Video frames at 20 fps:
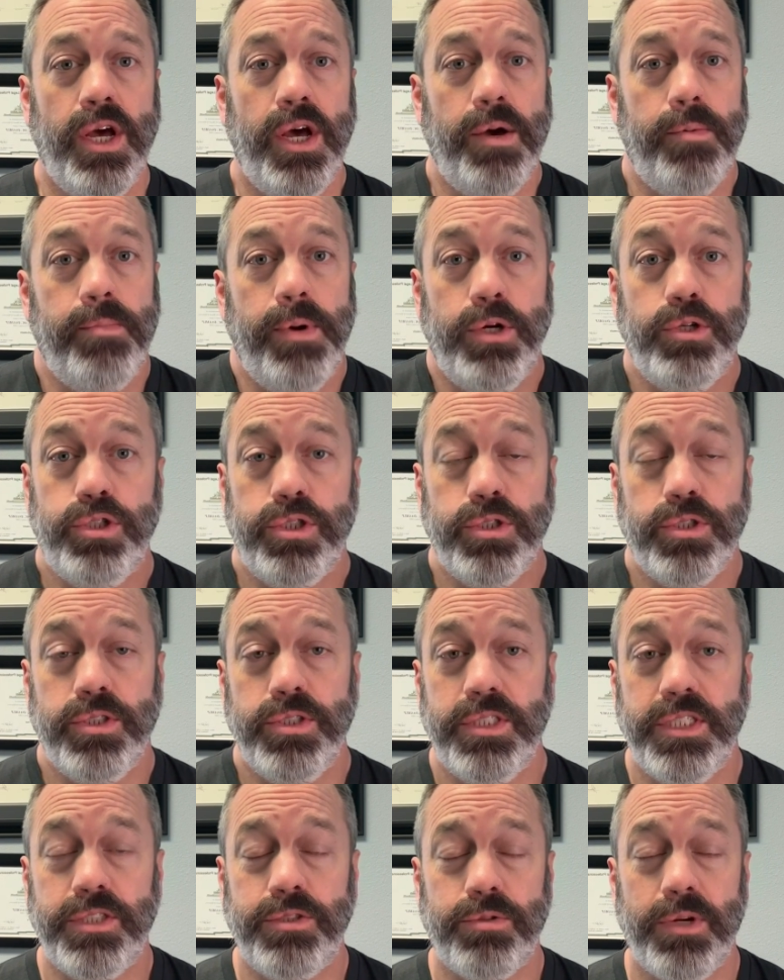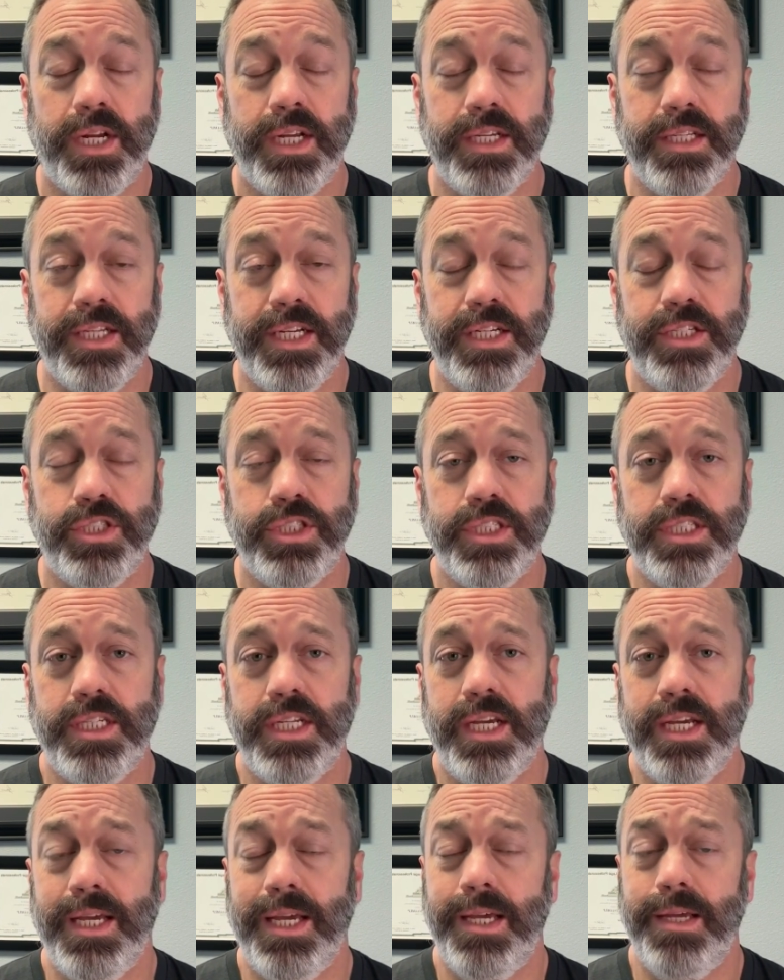emotional dysregulation,
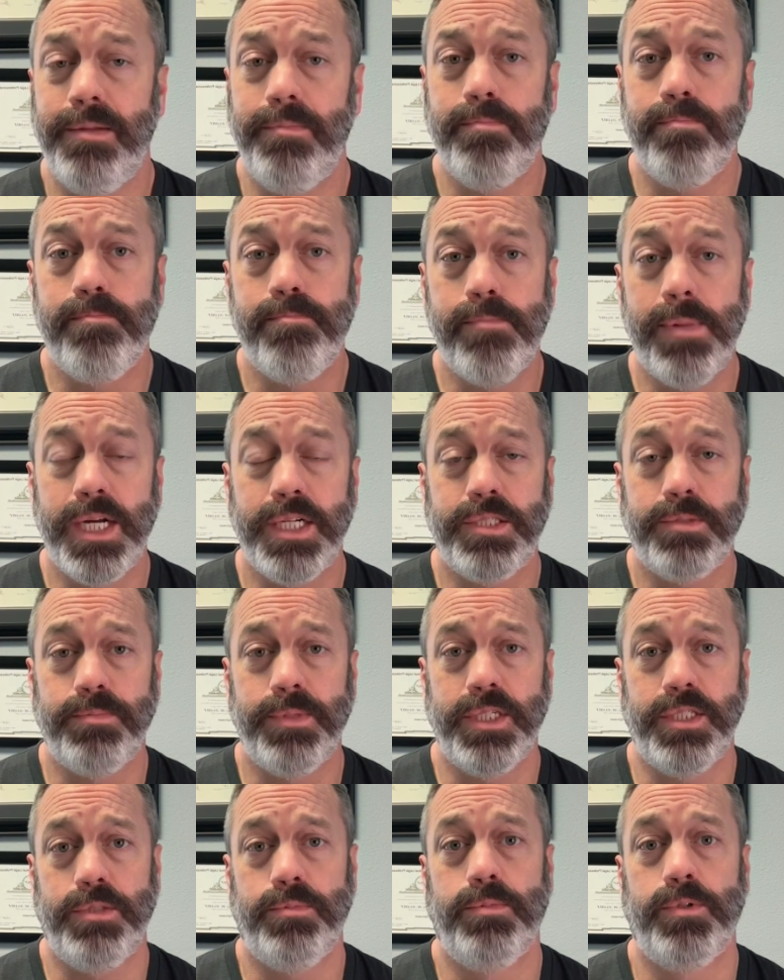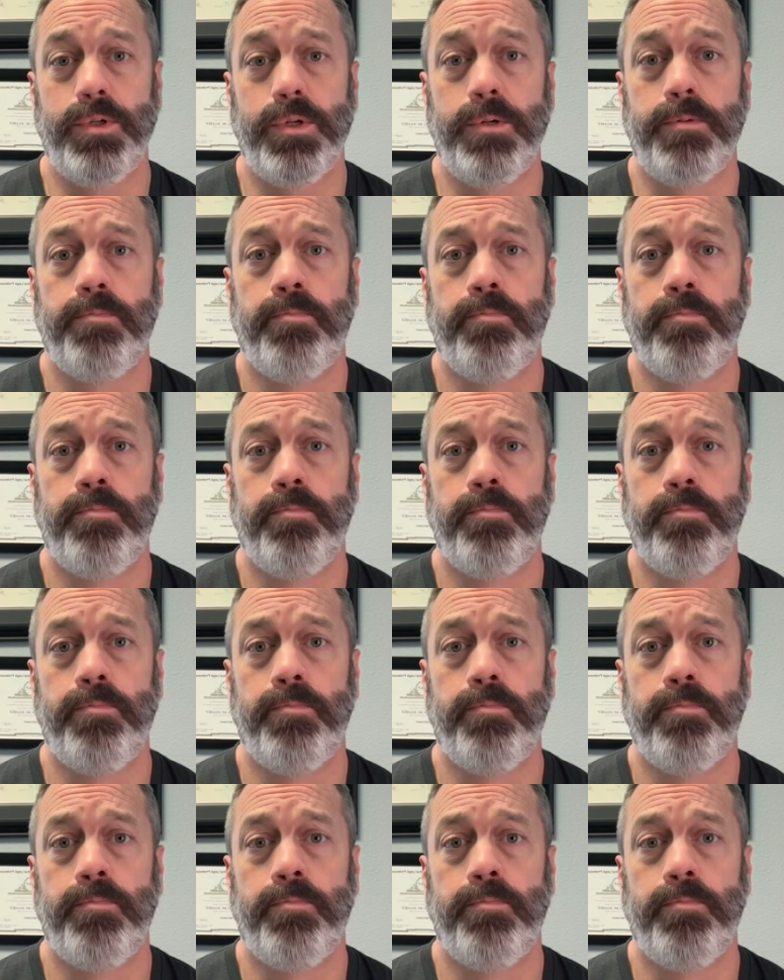and much, much more.